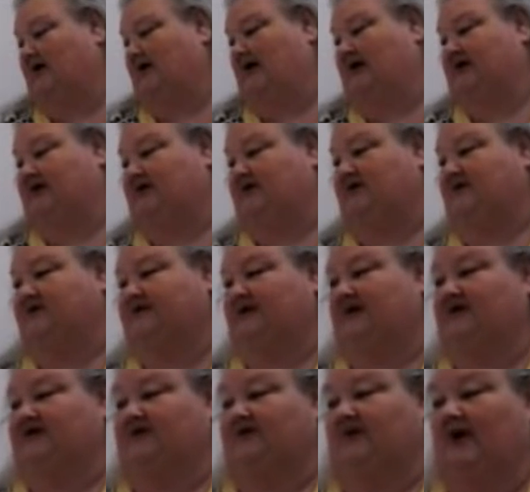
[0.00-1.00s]
I use
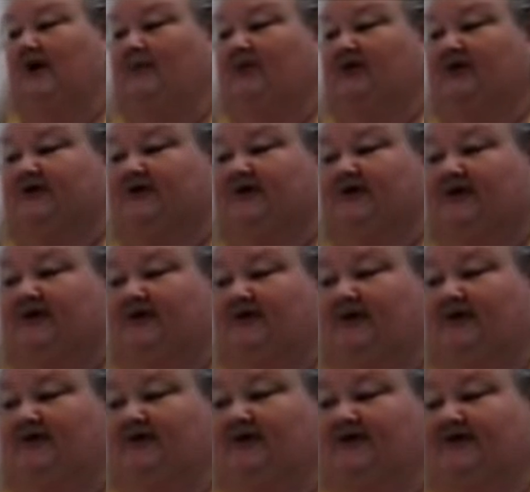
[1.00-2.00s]
a drop or two
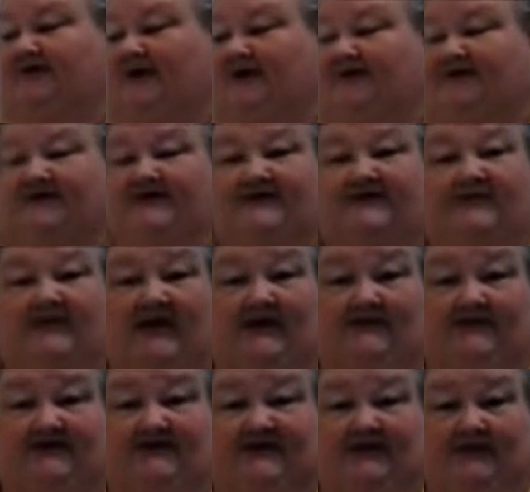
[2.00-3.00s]
of the Johnson's
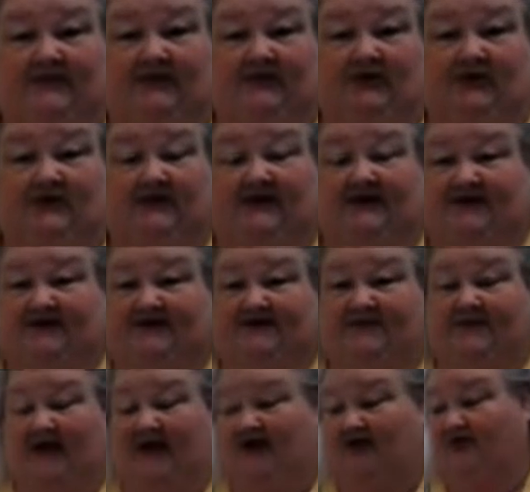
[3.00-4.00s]
baby shampoo in his
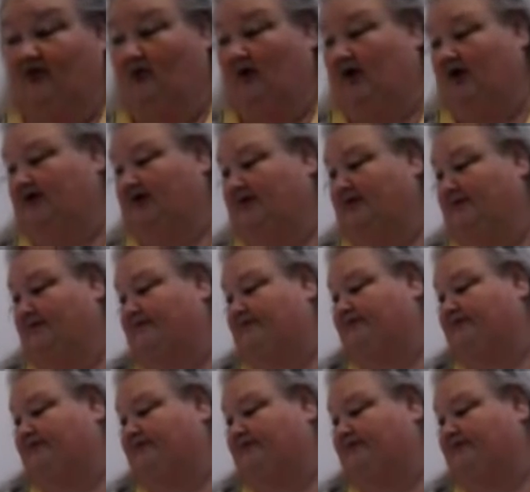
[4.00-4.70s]
bath water.